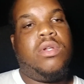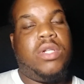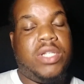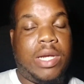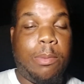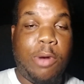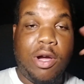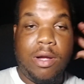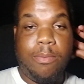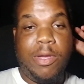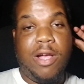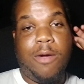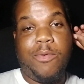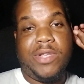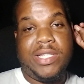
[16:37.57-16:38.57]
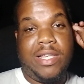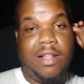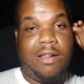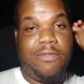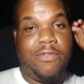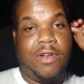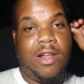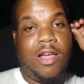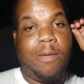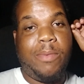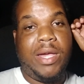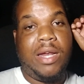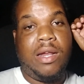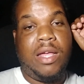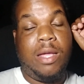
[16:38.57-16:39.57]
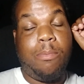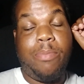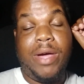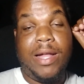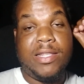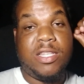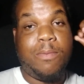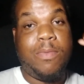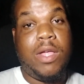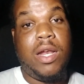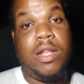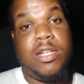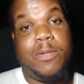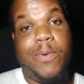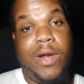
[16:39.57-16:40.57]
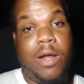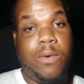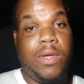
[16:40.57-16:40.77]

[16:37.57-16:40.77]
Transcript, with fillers: jabong, bring up yourself, you know what I mean, and impart some knowledge for now,